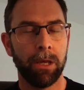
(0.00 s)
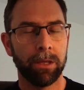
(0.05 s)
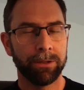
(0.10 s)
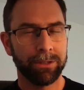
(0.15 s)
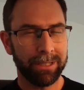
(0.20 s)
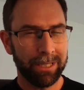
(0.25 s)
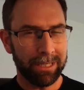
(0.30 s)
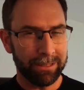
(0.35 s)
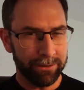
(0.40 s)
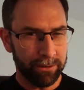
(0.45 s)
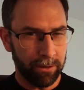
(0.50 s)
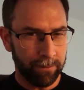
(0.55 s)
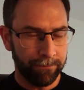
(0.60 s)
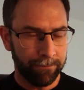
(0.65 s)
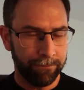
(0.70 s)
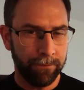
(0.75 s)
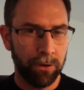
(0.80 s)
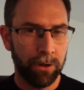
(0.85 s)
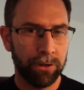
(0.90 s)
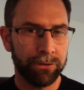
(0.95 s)
So that's our
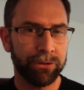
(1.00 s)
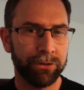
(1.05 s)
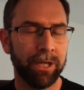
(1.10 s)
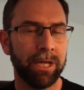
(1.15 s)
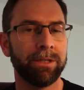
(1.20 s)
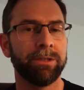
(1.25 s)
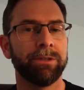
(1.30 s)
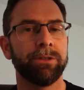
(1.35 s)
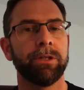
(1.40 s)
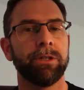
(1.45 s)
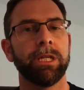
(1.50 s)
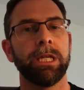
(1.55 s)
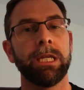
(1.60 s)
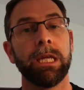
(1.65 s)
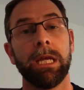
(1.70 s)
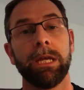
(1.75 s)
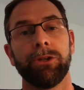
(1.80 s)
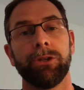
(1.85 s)
first case study,